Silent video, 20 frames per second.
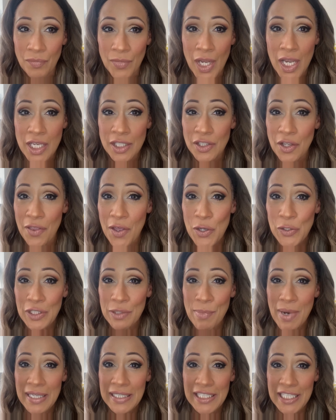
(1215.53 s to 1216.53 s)
So those are
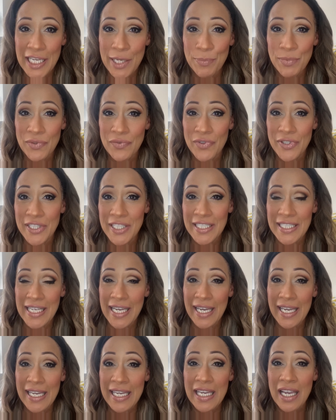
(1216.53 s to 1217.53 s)
my tips for
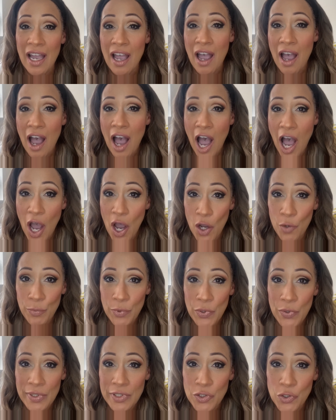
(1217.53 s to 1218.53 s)
today. I hope
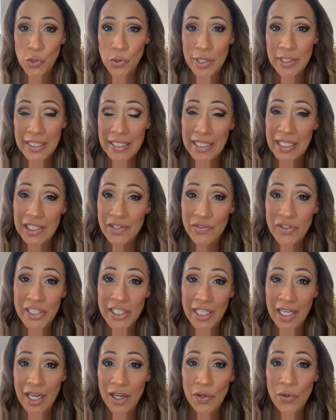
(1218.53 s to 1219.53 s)
you enjoyed today's
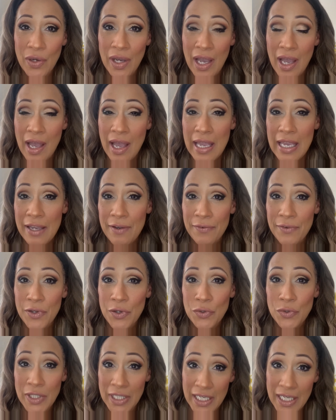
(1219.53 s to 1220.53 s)
video. If you
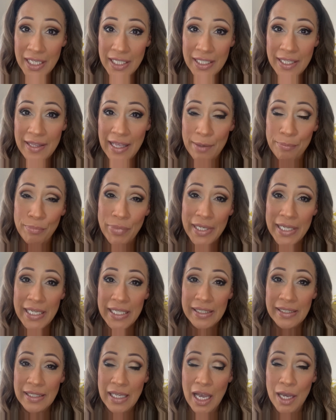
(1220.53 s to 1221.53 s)
did, then
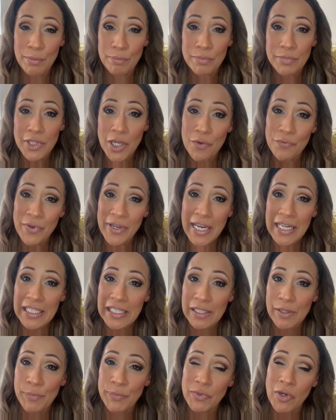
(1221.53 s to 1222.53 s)
please don't forget to
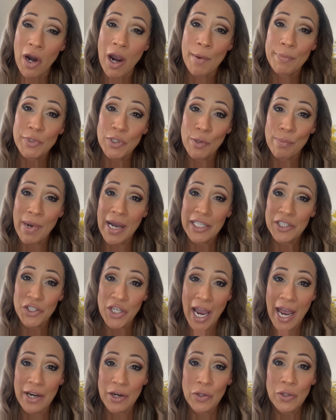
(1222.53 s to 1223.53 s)
subscribe to my
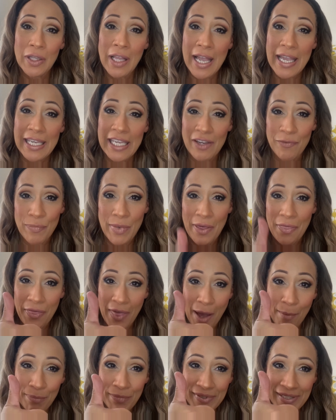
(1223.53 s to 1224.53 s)
channel and give me a
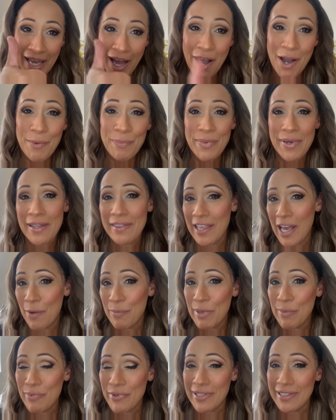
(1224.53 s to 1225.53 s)
thumbs up. That'd
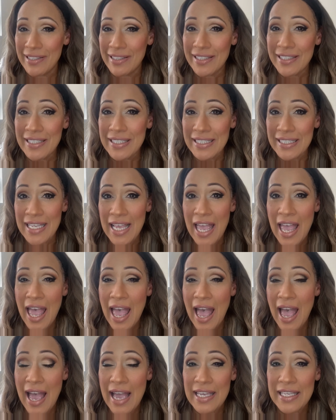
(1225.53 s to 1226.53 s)
be brilliant.
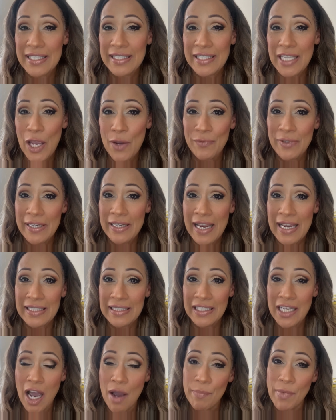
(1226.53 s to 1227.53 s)
And hopefully next
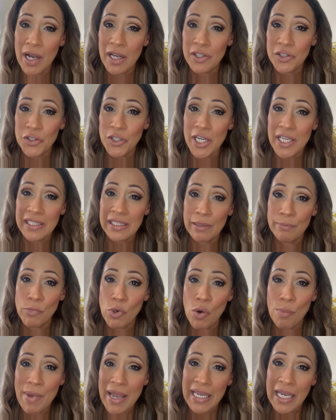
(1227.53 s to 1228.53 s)
time I'll share some more
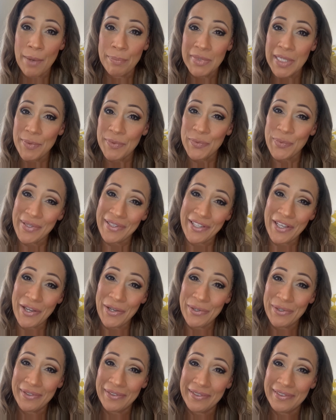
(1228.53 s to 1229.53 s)
makeup tips with
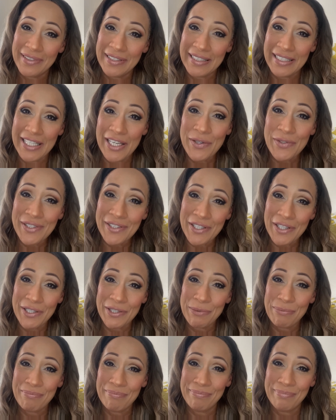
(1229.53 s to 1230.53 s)
you. See you
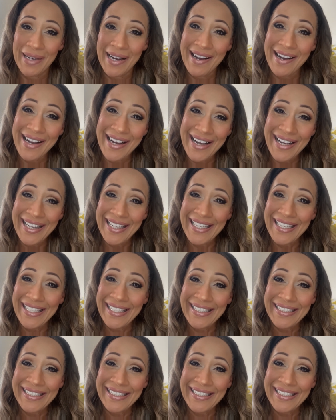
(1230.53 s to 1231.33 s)
soon. Bye.